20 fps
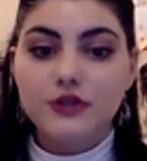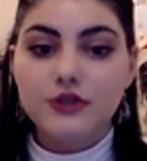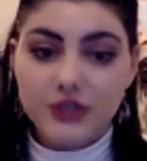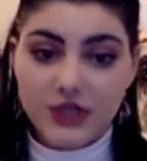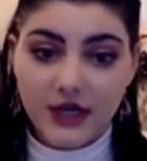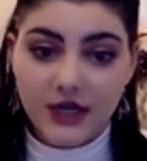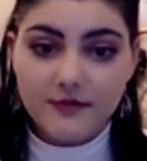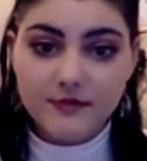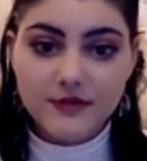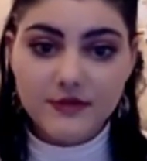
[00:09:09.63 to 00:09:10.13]

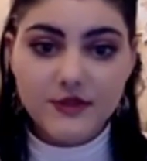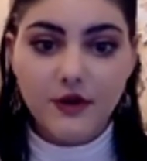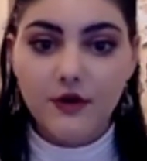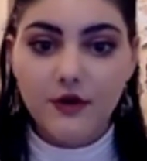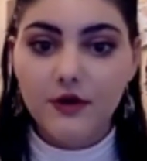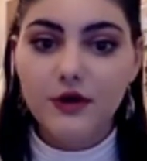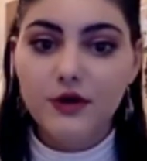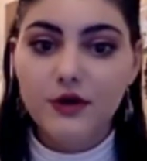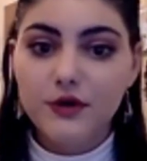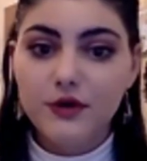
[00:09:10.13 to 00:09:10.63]
Gems
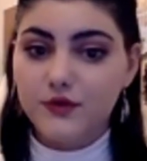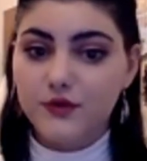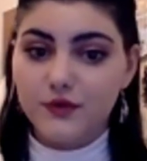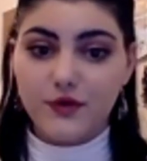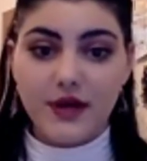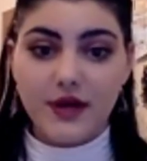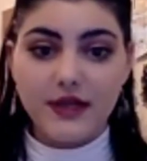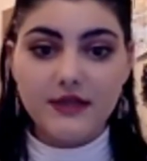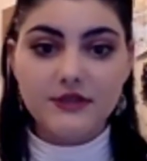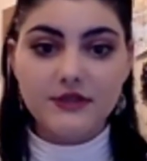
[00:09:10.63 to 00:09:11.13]
are
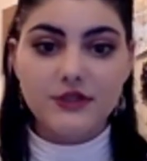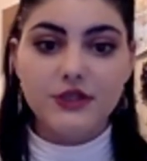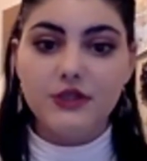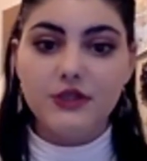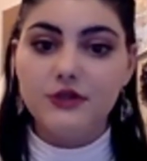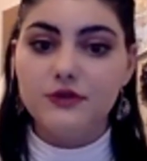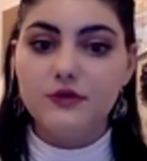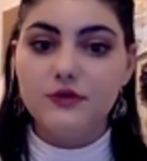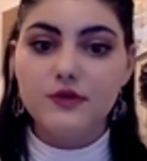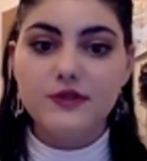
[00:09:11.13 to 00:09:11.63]
great to
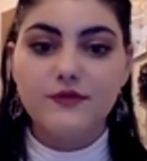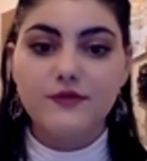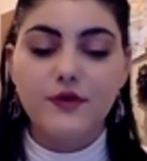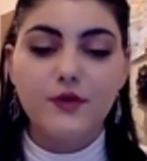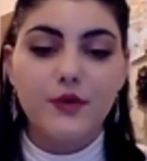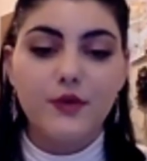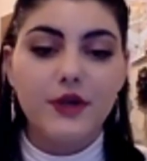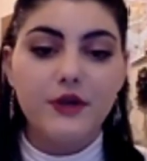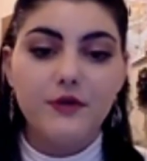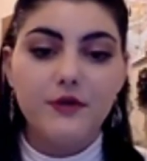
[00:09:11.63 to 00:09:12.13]
use
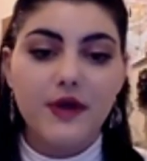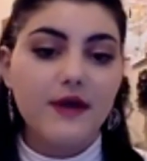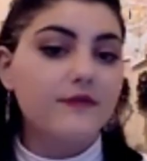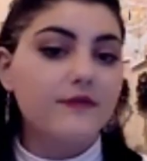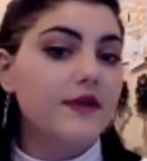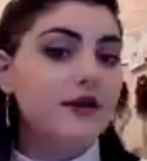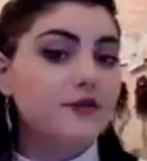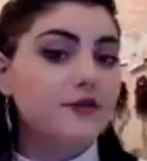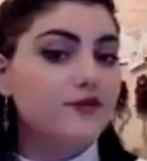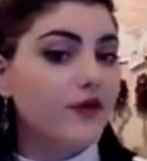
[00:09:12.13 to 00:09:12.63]
for when you have like